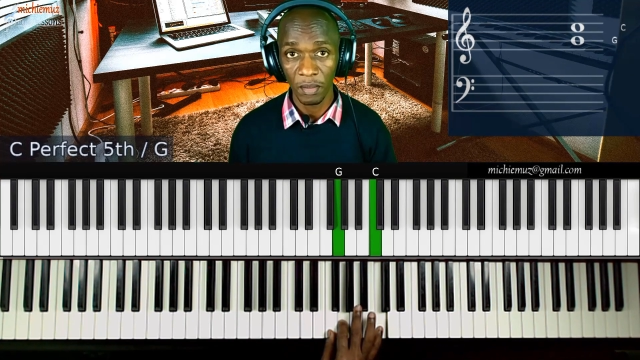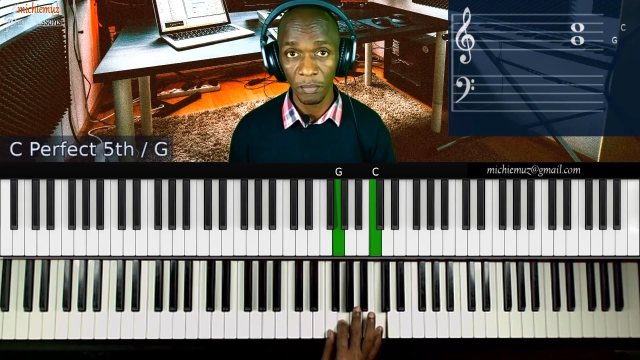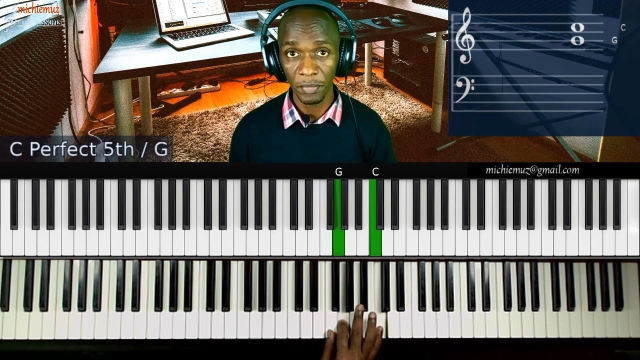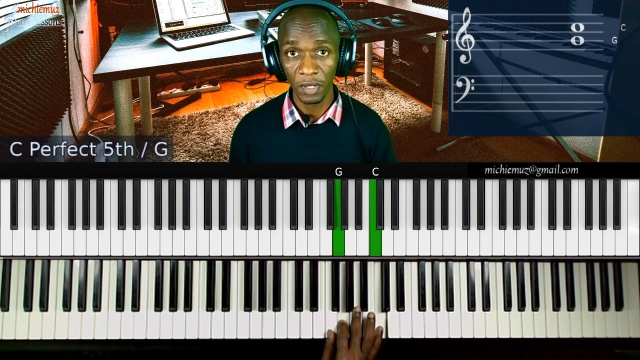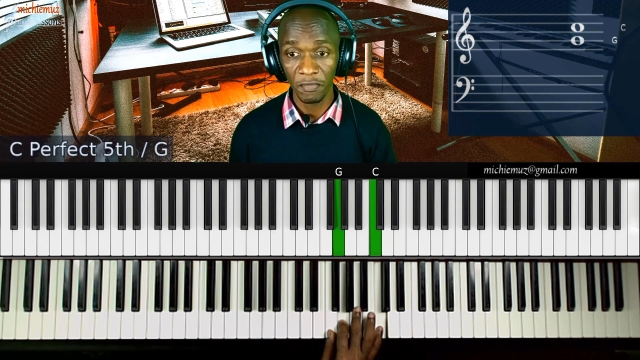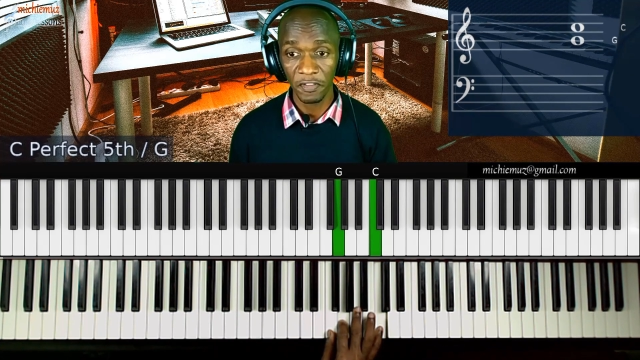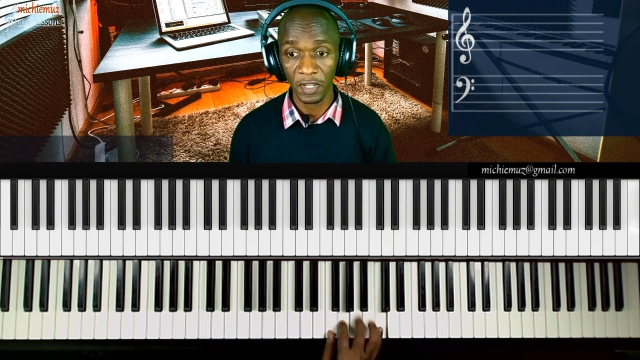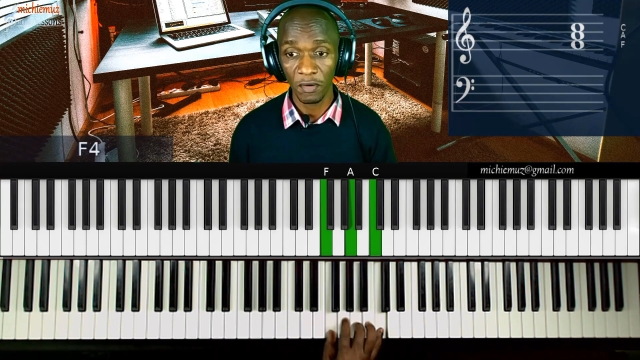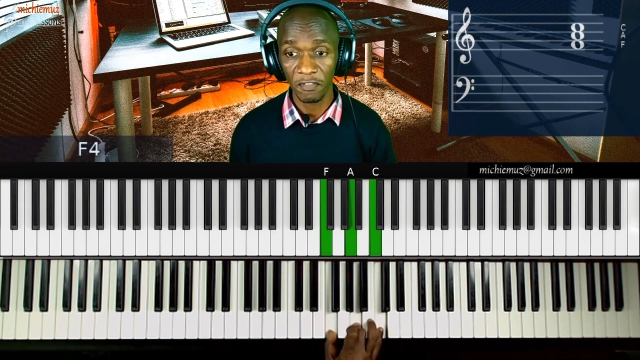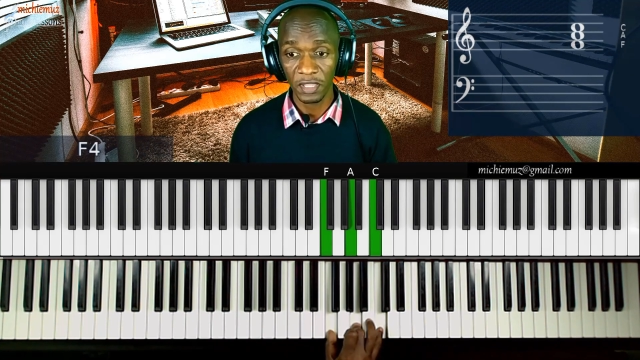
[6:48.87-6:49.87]
middle
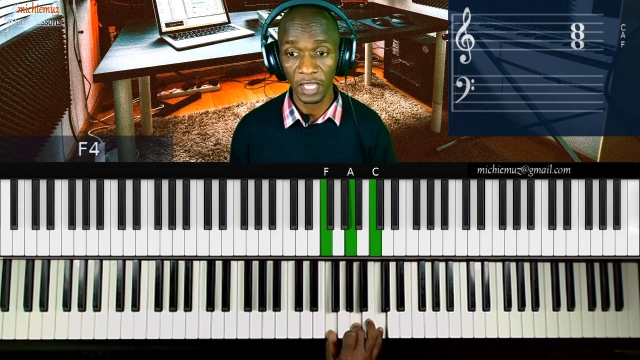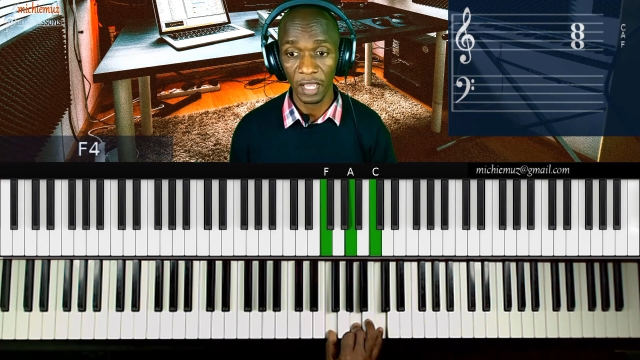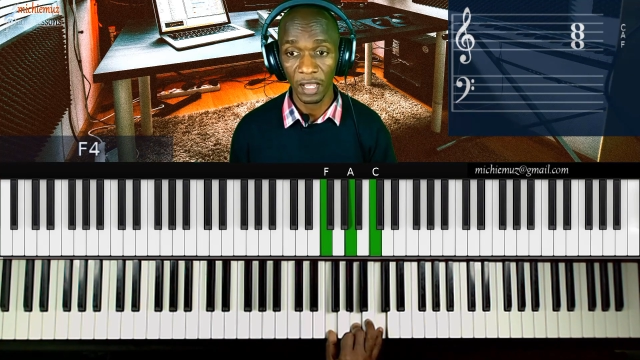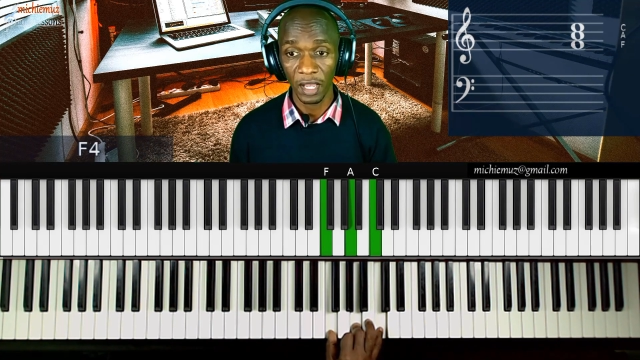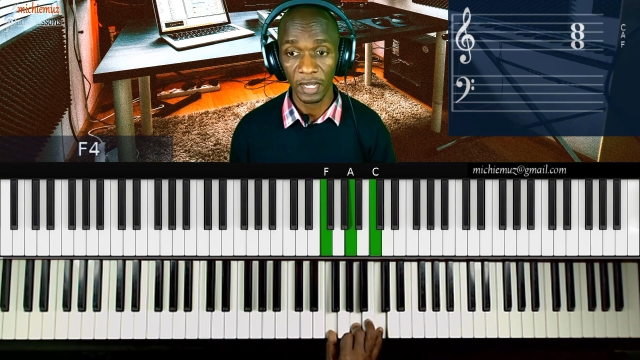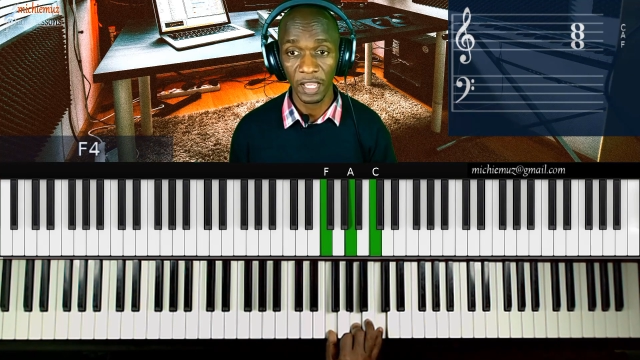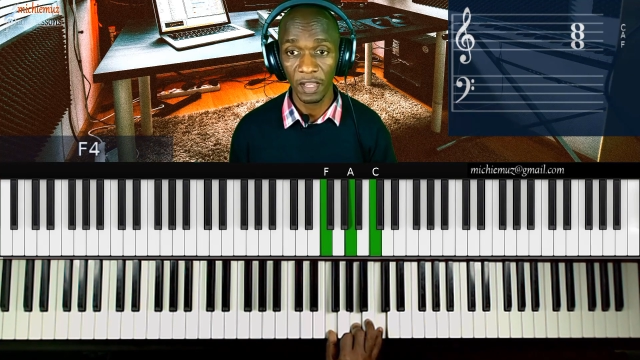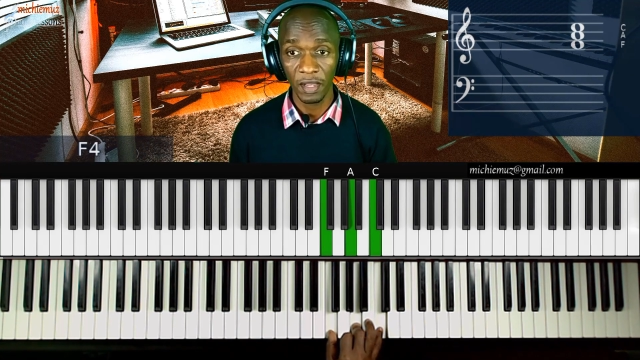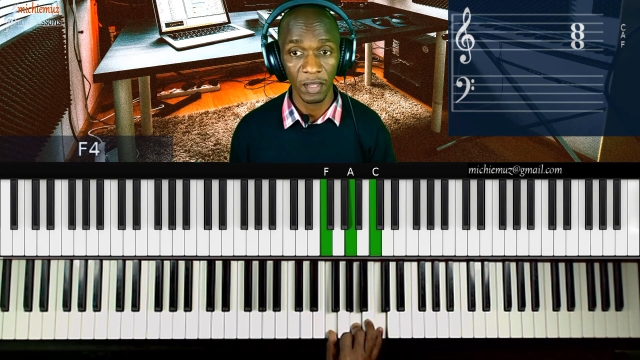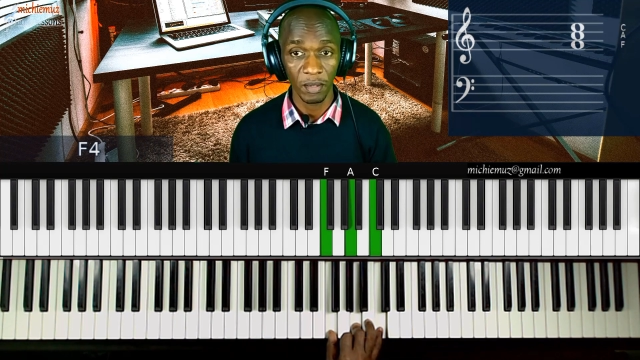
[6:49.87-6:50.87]
finger over there, and
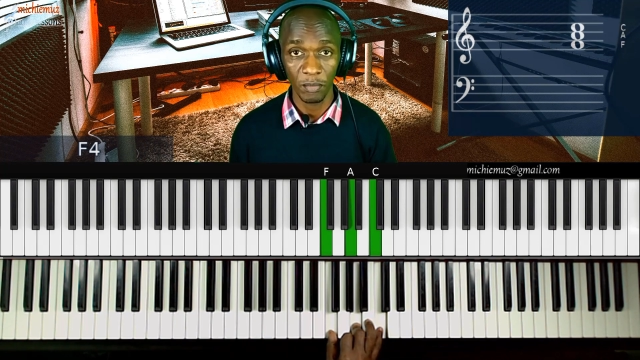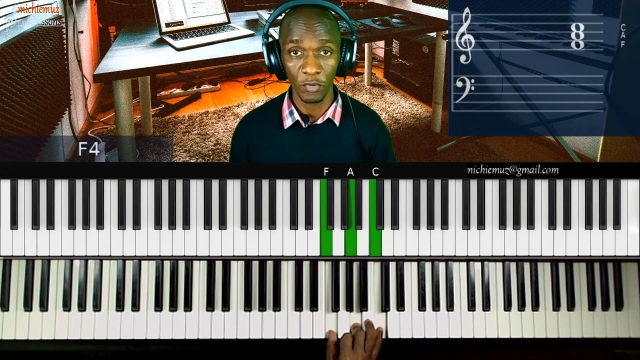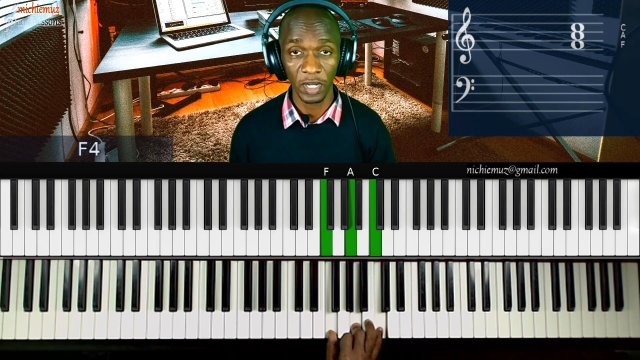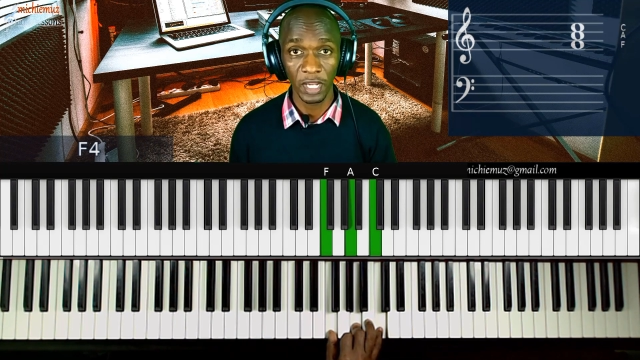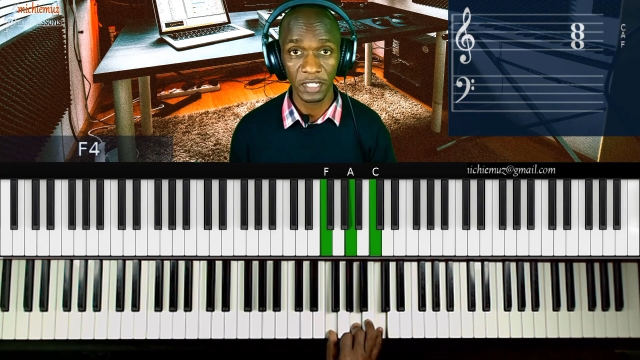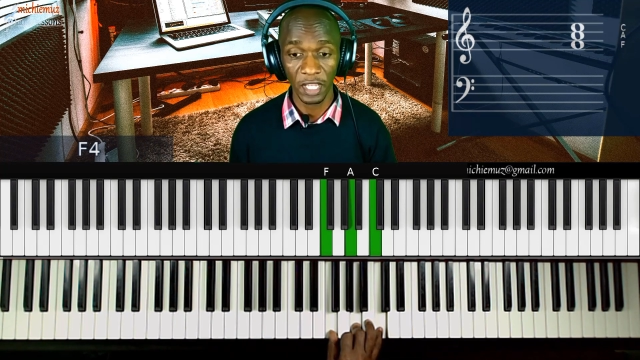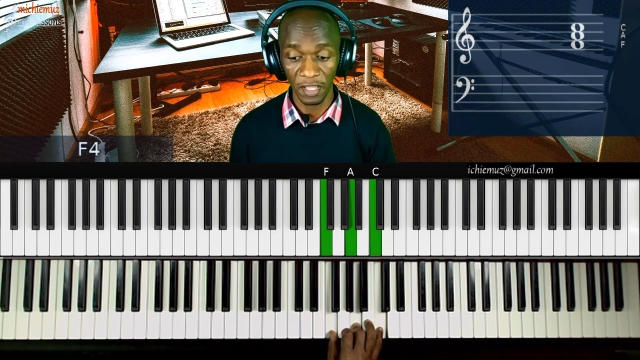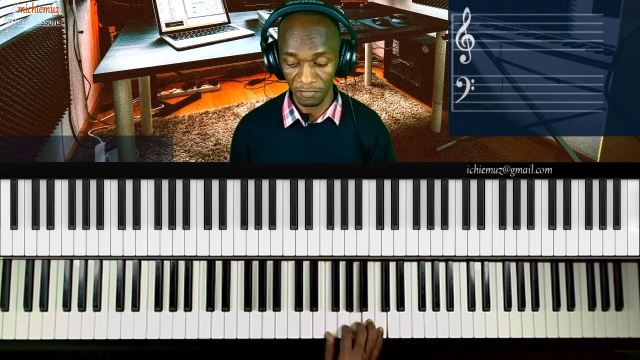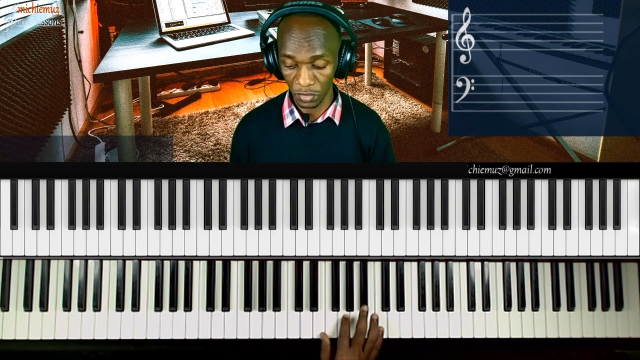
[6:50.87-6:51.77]
I'm already at F.